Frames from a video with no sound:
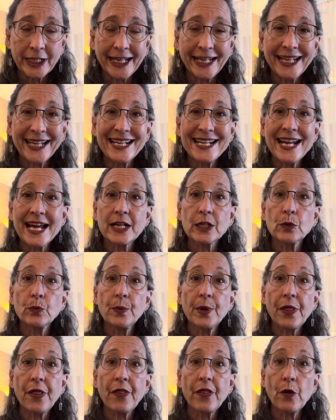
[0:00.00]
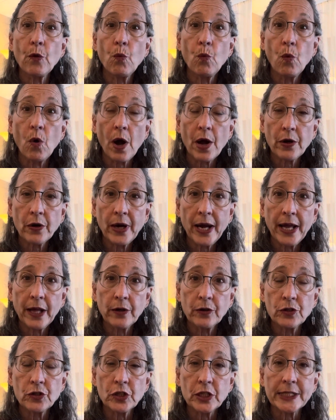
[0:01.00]
It connects with the water
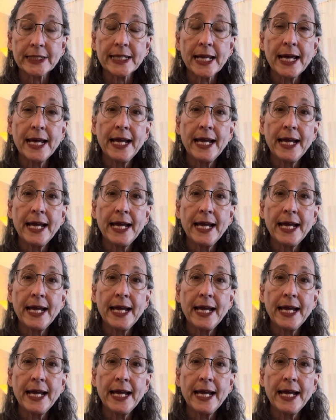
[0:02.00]
energies.